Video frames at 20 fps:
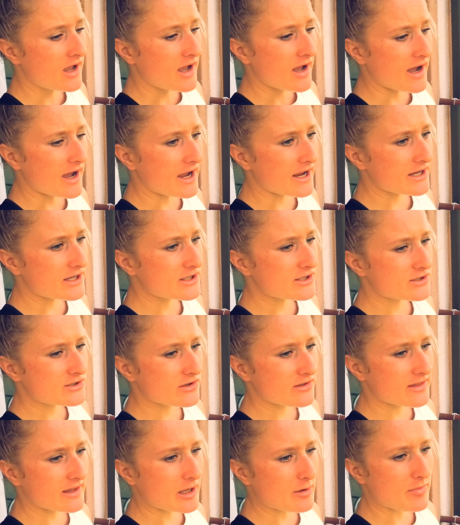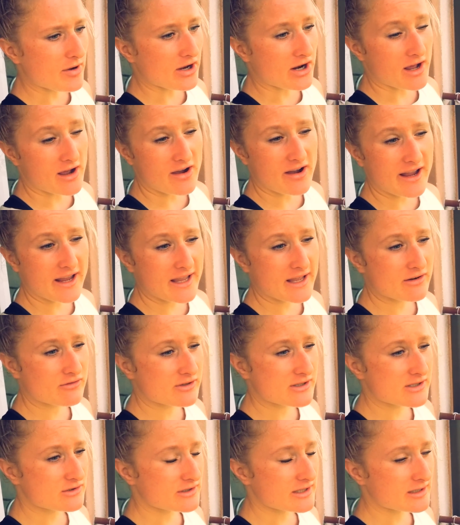I used to think about how I can
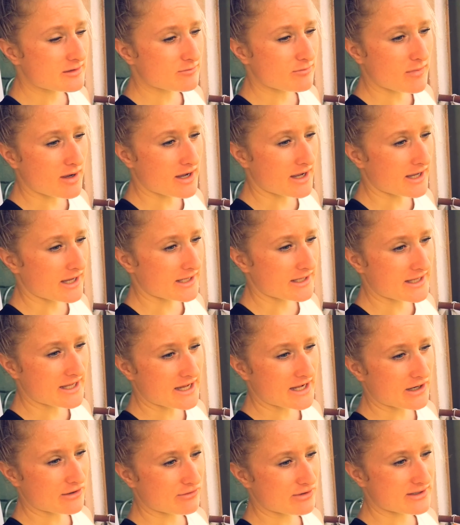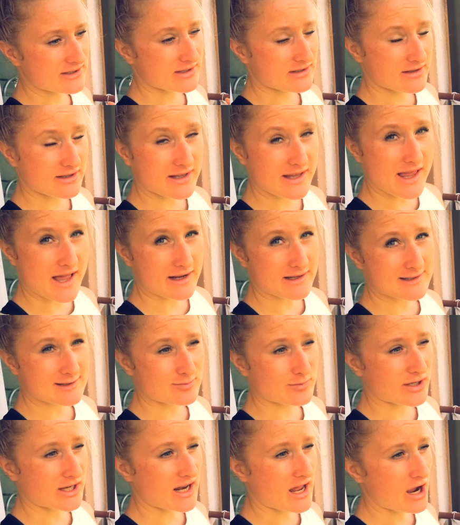restrict my calories in the
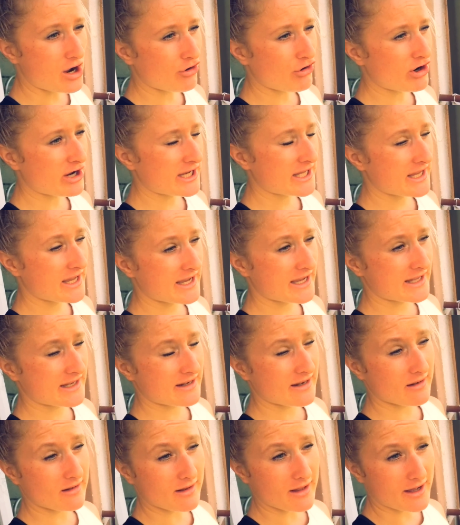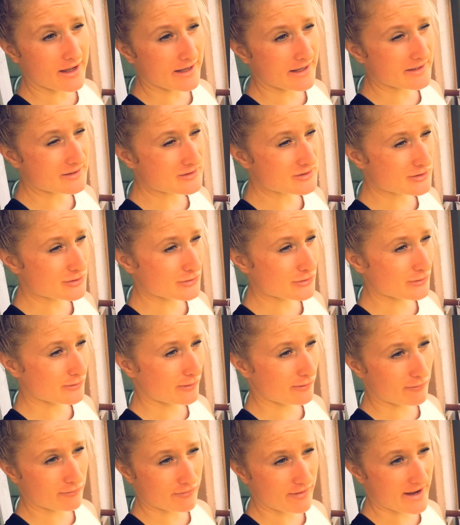next meal, how I can lie
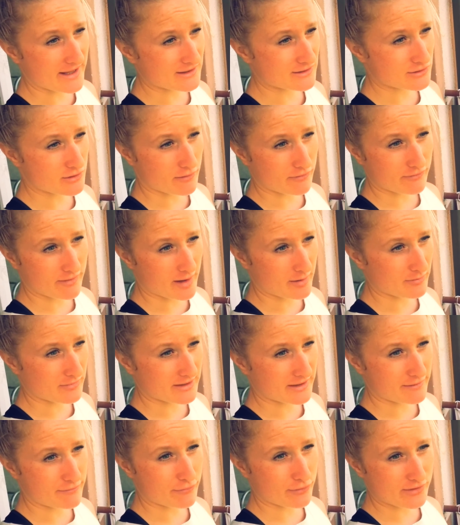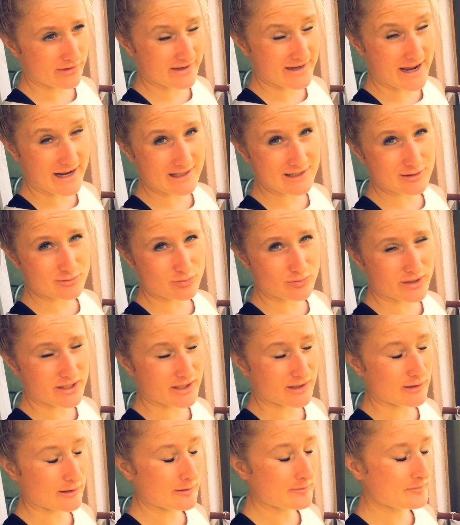to friends or family for the next
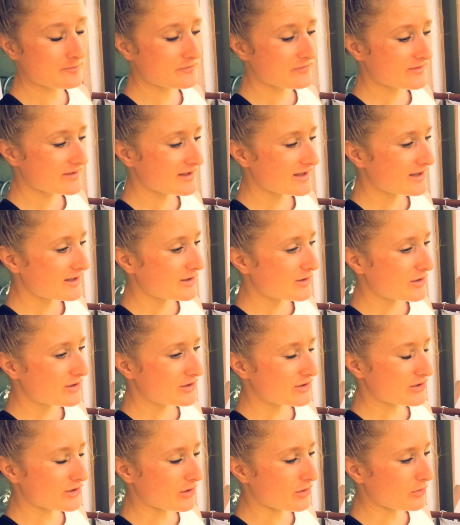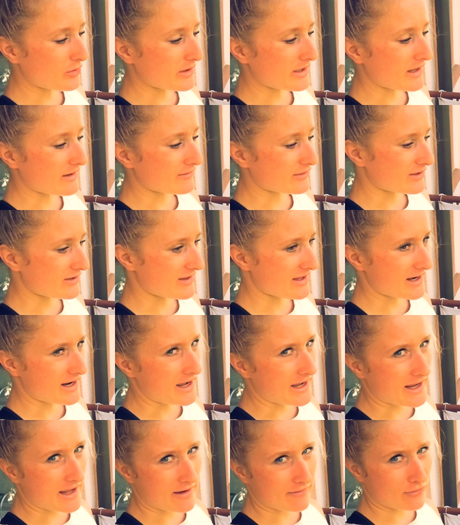meal, you know, whatever, that
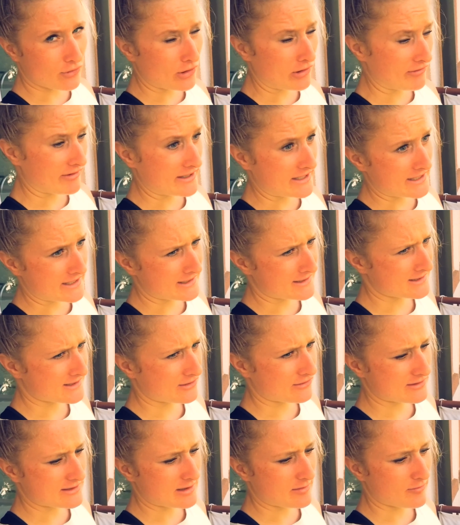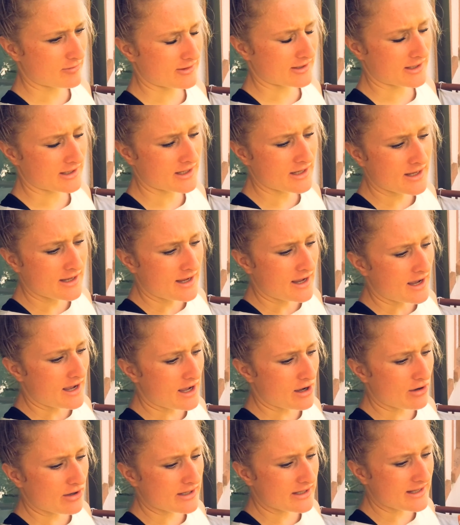I have already eaten or something.
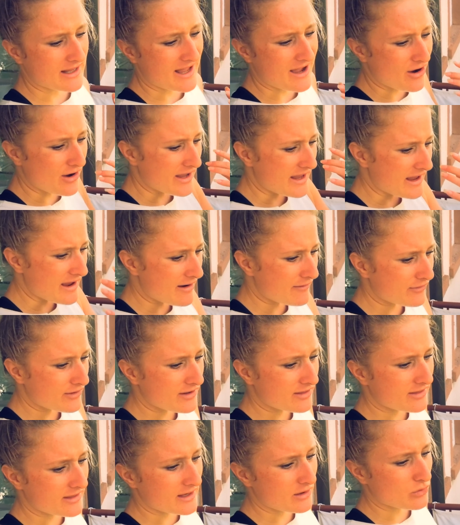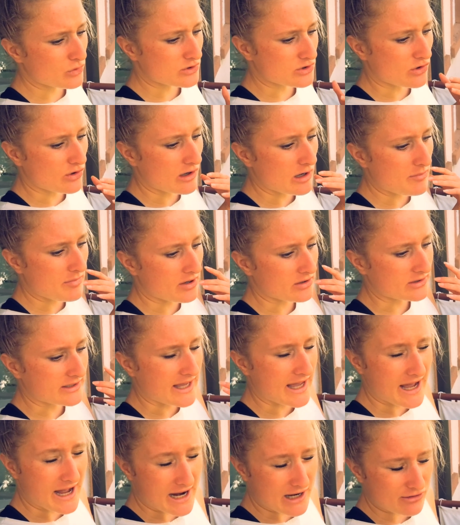How everything was all about
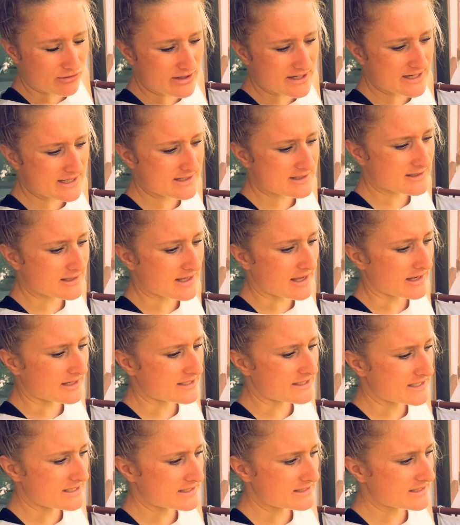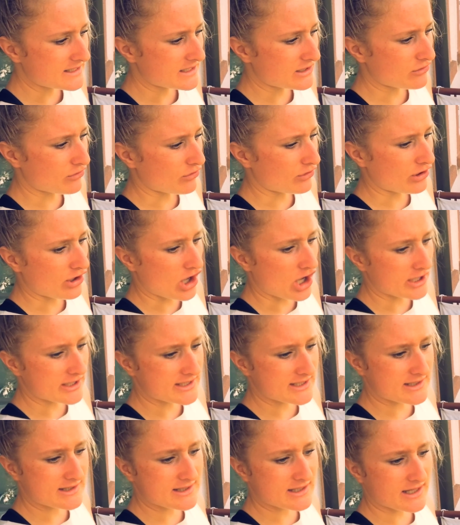calories and eating or not
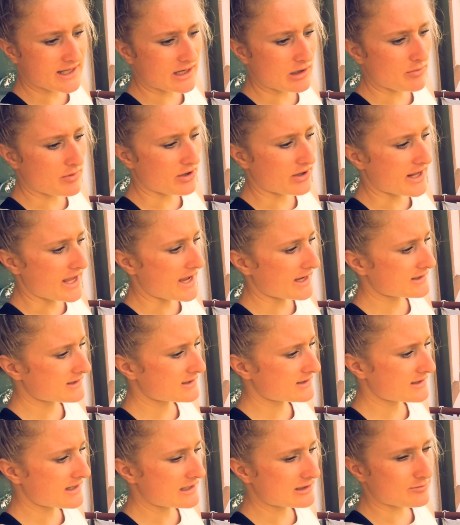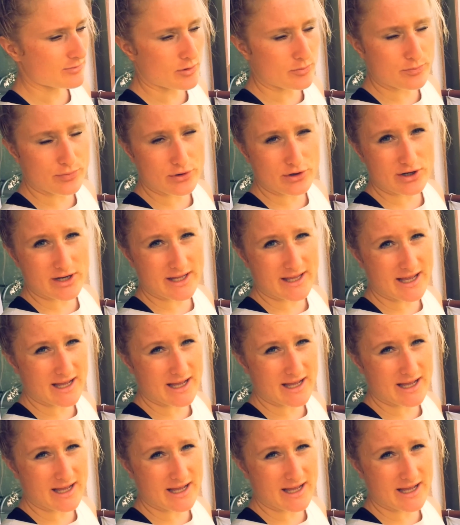eating, and about exercise, about burning